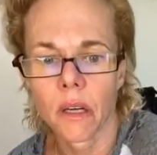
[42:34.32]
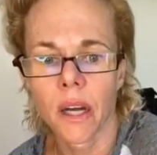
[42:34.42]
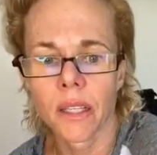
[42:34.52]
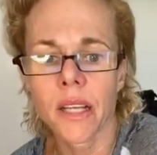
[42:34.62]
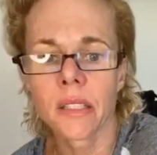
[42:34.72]

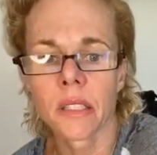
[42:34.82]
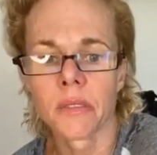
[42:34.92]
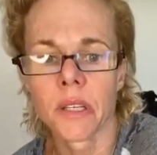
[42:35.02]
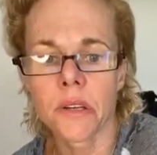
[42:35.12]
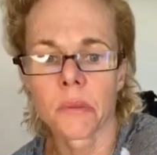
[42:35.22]
I like
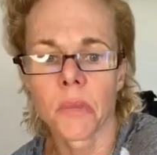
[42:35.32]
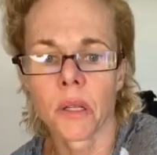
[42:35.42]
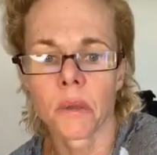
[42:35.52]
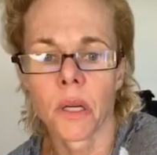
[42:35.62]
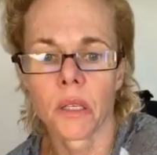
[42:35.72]
elevation, by
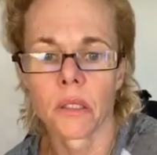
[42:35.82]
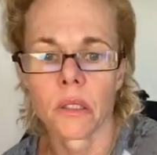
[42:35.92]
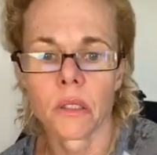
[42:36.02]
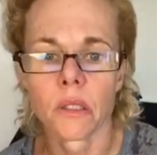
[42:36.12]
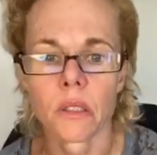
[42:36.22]
the way.
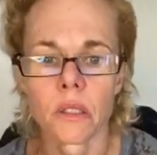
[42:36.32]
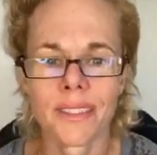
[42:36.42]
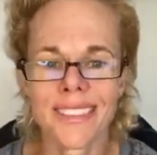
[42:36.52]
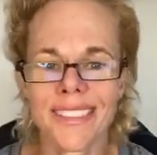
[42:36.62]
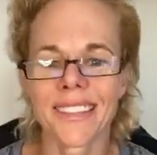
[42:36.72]

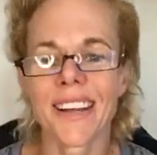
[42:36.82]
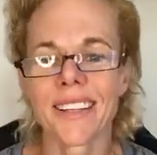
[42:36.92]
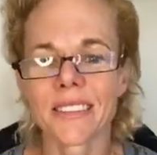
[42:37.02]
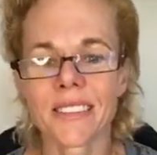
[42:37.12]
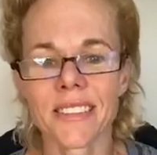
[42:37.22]

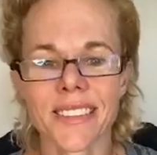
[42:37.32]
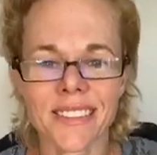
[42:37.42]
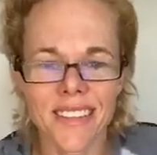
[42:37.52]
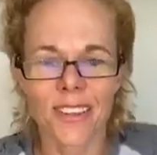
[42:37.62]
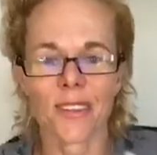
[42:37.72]
Guys, listen to
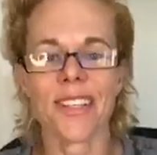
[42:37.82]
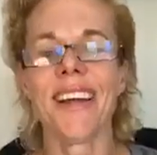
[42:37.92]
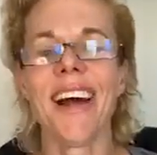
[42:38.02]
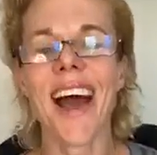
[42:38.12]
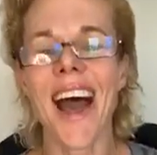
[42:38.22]
Lisa Gaylord.
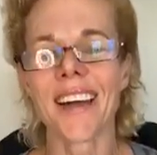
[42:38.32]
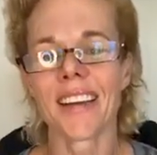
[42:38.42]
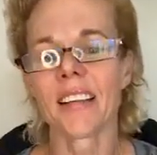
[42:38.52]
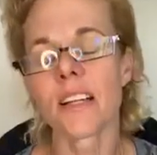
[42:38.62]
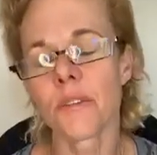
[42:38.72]

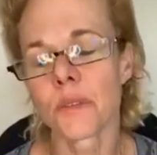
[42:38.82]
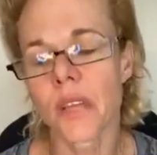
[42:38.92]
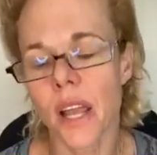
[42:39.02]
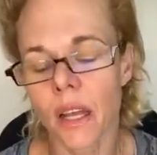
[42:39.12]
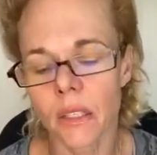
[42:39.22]
I love you,
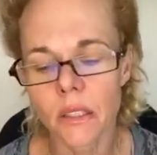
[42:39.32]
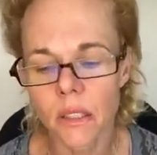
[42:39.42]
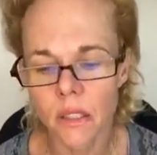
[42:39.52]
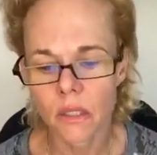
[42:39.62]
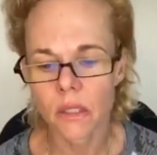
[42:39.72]
Dan.
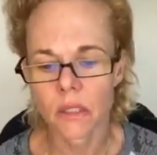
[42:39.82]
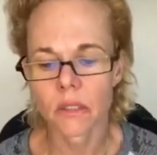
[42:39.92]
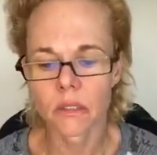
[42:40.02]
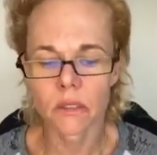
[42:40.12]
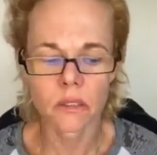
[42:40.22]

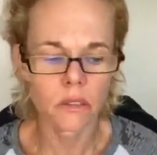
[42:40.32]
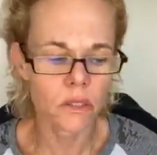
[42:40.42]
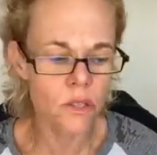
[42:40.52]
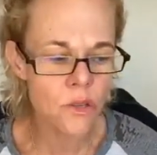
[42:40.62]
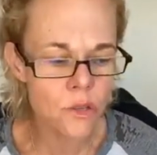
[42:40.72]

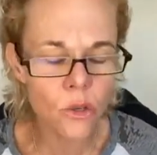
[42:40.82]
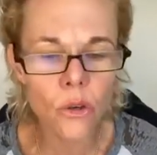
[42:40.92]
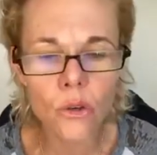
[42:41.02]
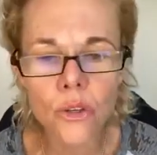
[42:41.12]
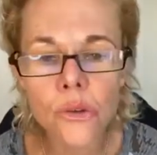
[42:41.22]
You're
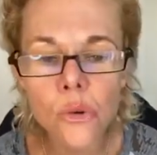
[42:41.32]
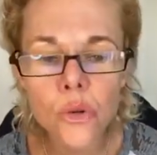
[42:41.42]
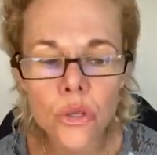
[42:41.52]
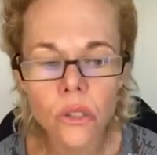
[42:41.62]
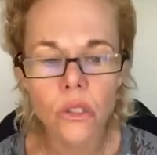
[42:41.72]
so
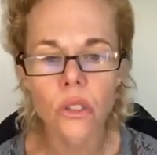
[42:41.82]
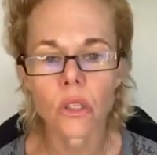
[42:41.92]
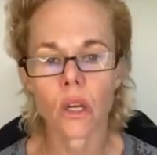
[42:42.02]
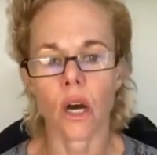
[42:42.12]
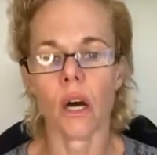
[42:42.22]
cute.
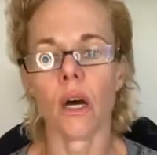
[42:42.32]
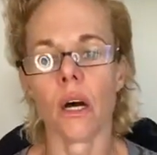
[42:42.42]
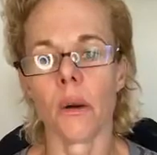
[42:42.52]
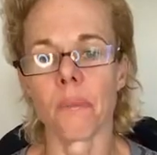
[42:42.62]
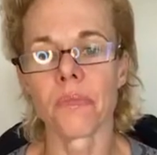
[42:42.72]

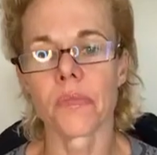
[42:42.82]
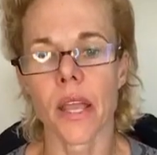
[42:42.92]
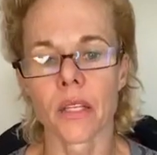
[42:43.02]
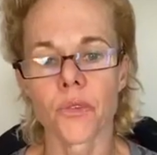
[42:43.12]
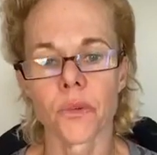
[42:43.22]

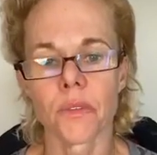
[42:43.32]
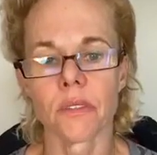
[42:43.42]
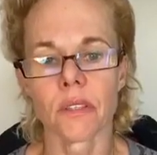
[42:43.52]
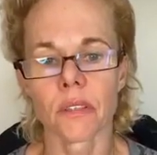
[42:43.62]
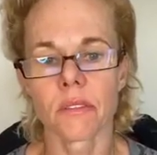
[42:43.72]
Dan's
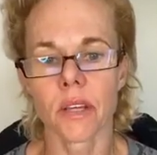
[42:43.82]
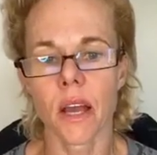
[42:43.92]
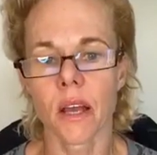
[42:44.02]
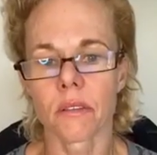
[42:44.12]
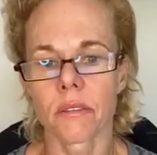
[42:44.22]
56,
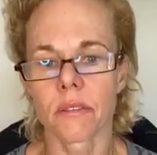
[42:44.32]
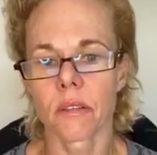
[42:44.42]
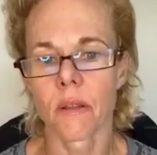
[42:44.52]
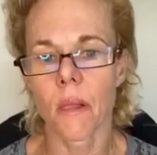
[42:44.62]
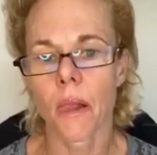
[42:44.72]
yes.
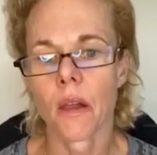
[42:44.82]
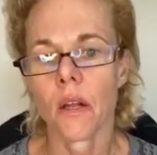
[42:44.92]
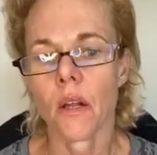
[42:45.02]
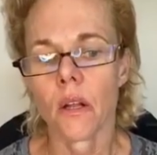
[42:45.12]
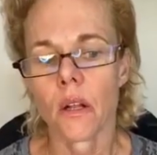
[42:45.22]

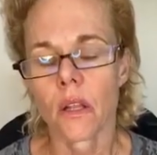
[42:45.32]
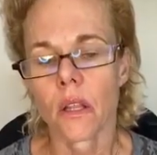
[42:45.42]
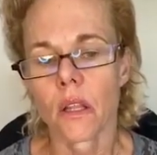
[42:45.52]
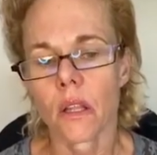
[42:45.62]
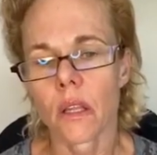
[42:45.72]

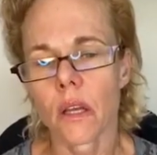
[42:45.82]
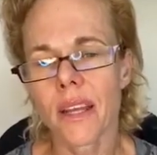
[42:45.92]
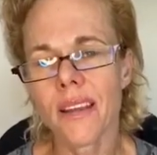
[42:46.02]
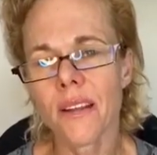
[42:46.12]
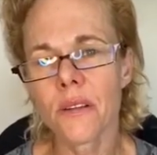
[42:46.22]

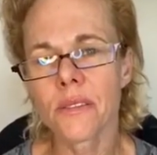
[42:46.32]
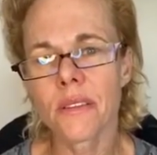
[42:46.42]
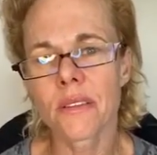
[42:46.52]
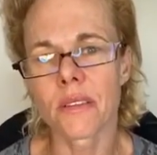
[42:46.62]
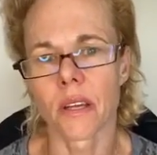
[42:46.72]
Here's the
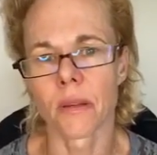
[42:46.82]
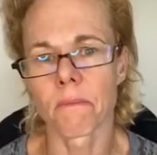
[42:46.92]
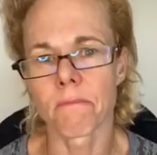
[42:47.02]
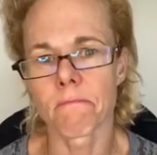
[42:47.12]
thing.